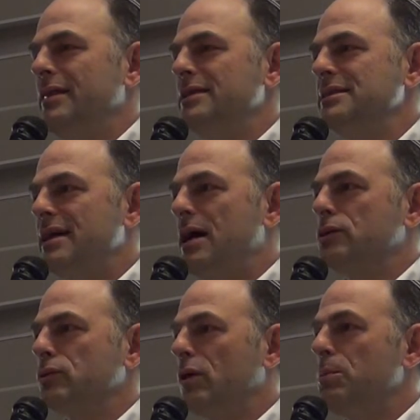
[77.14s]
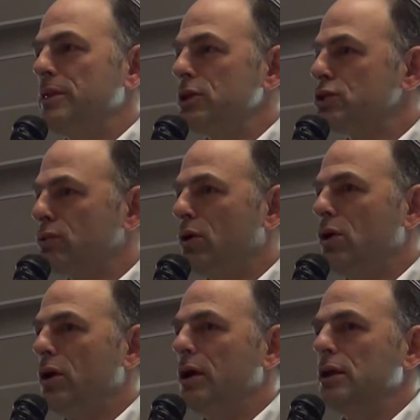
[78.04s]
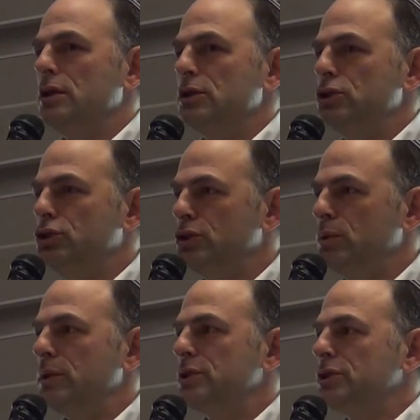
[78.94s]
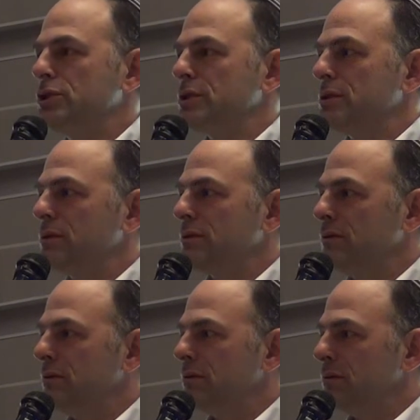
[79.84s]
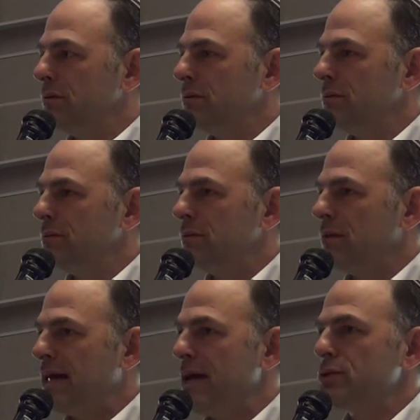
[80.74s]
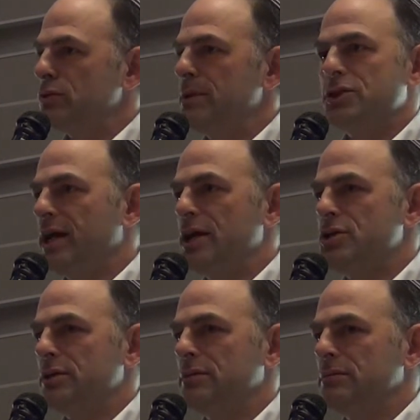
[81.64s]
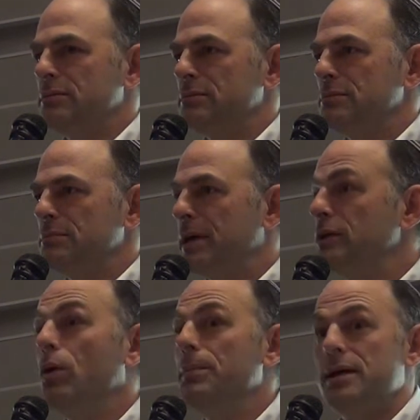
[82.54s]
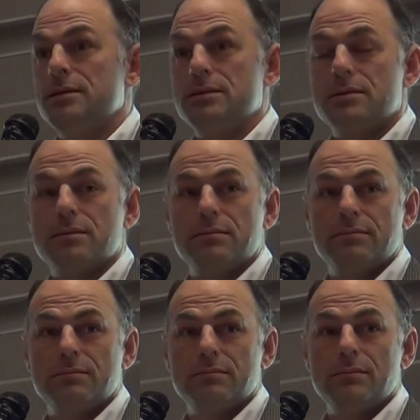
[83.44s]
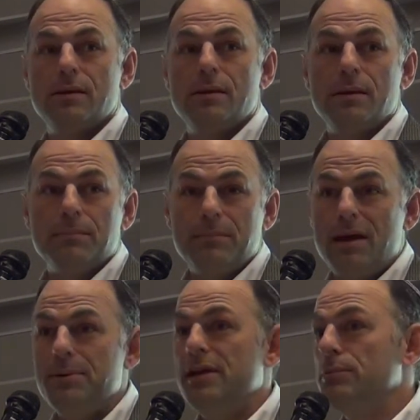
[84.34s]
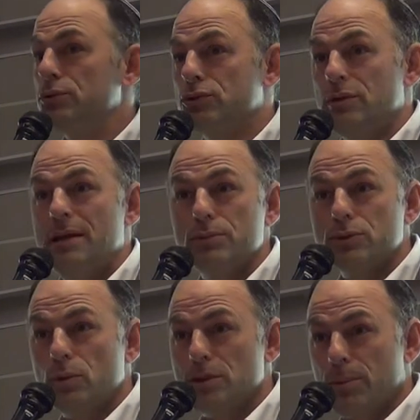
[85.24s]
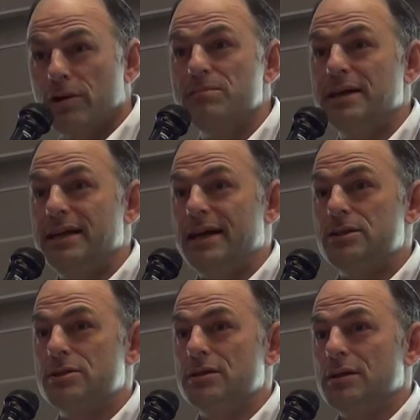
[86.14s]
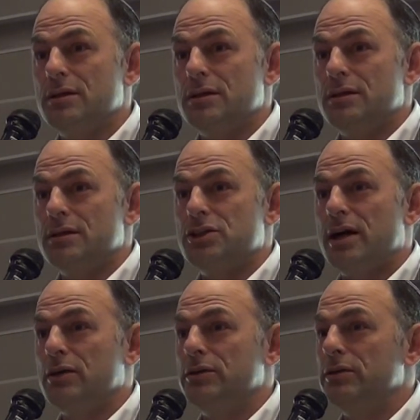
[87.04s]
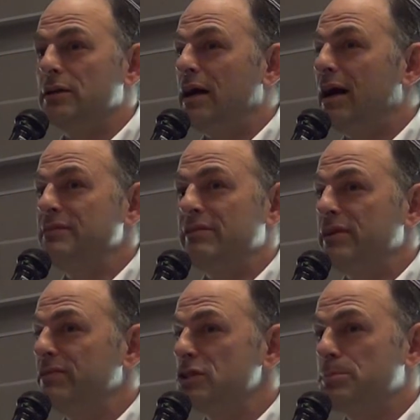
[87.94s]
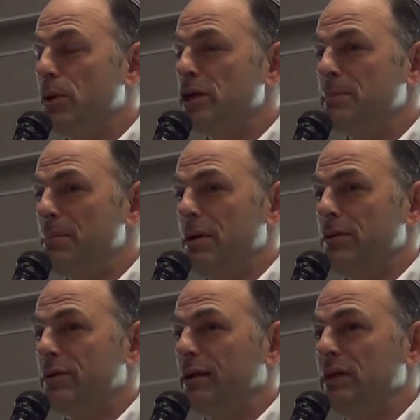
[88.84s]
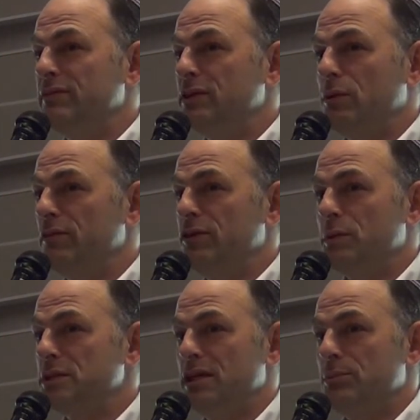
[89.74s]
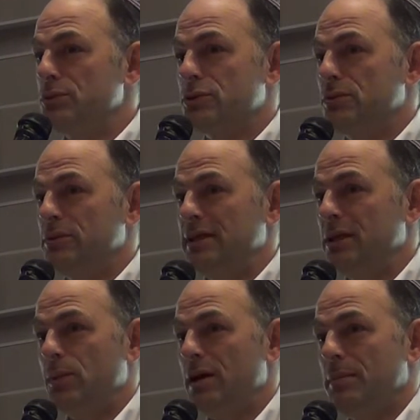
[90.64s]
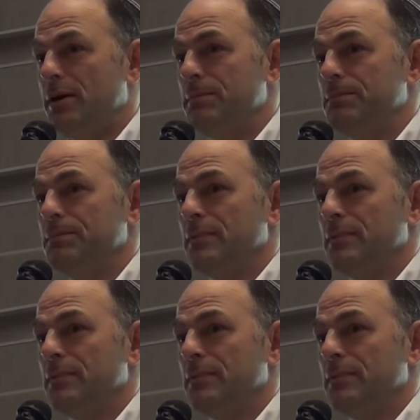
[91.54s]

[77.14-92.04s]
They did not grow up with a strong Jewish classroom education, by no means. Maybe Hebrew school was a part of my dad's childhood. I've never even spoken to my mother. I don't even know if you went to Hebrew school in any way, Mom.